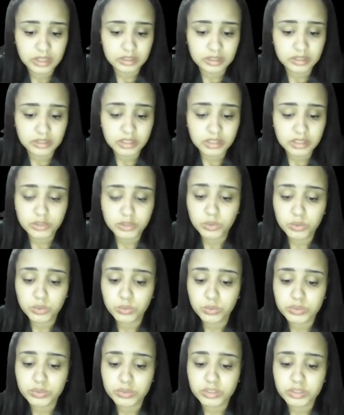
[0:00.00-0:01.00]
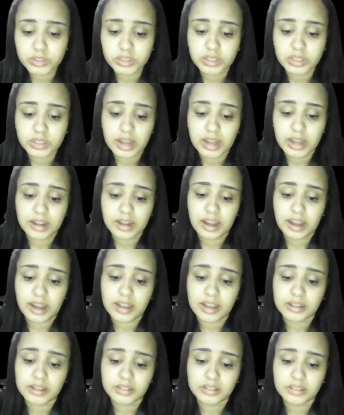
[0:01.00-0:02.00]
The results
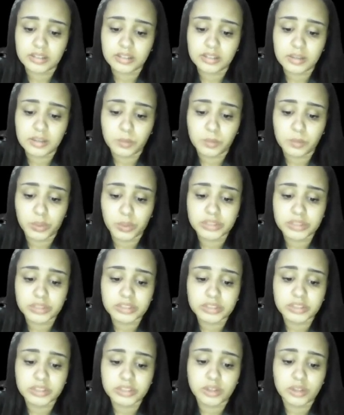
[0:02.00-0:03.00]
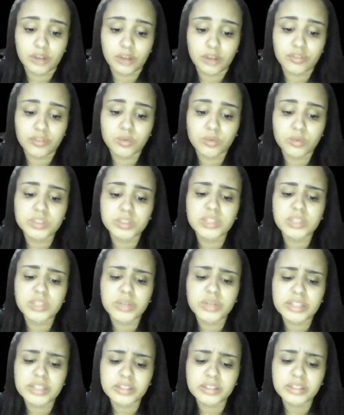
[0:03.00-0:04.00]
highlight the importance of
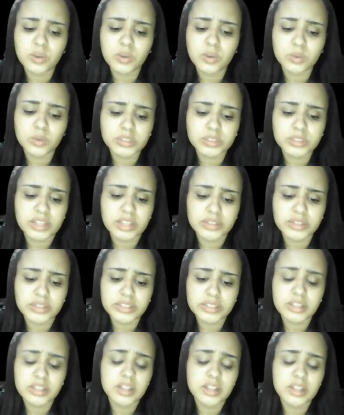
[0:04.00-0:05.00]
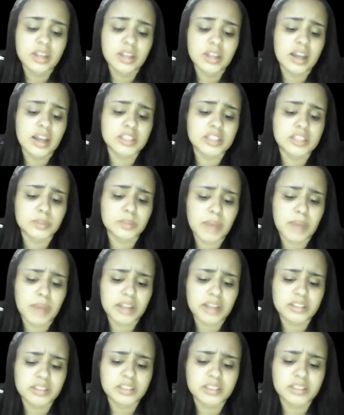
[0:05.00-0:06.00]
considering
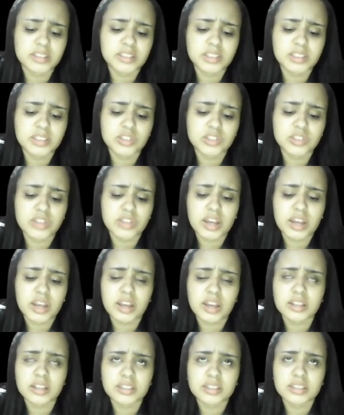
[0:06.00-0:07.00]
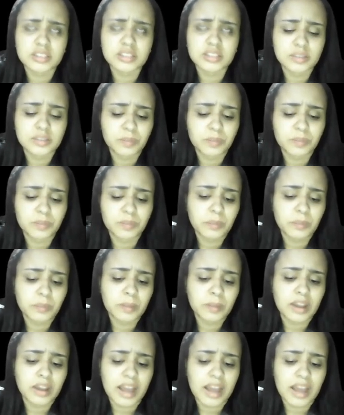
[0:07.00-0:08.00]
aspects such as
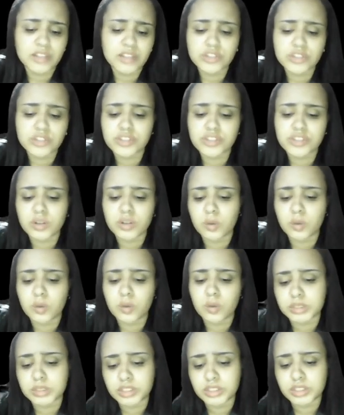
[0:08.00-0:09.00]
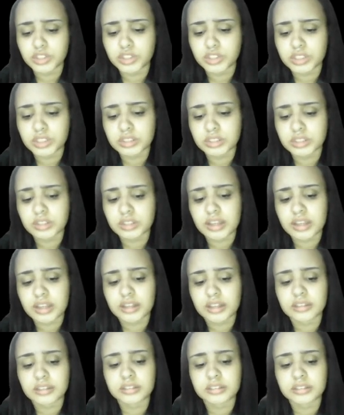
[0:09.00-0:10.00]
hydrogel composition
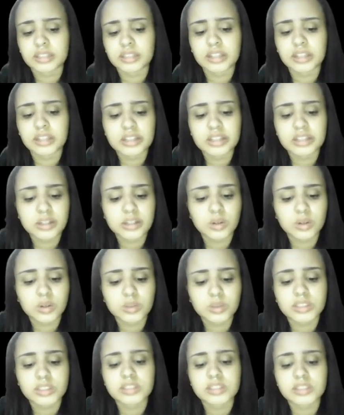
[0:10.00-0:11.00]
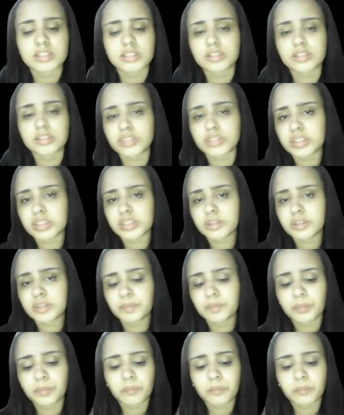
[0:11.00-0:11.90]
and analytical sensitivity